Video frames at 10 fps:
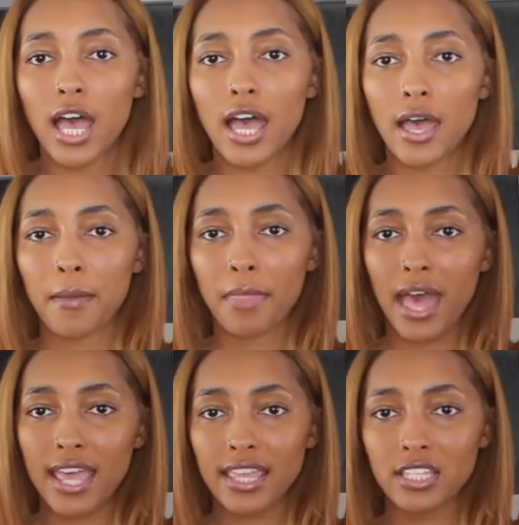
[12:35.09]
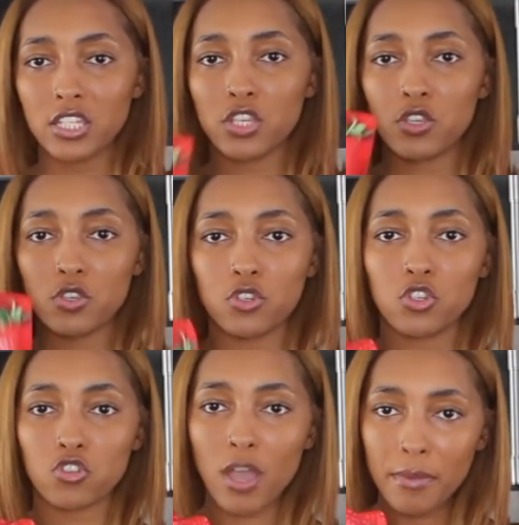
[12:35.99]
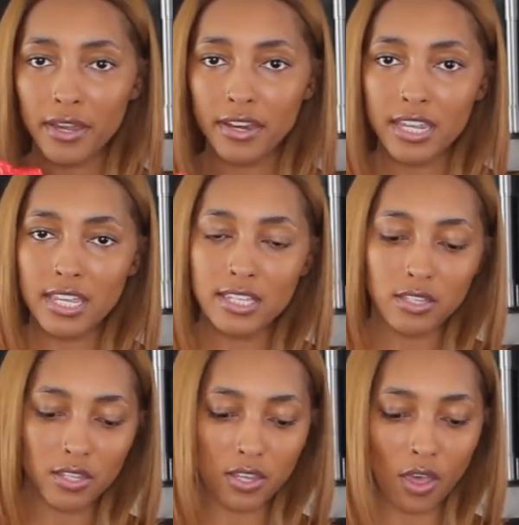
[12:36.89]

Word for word: Um, I like to use strawberries.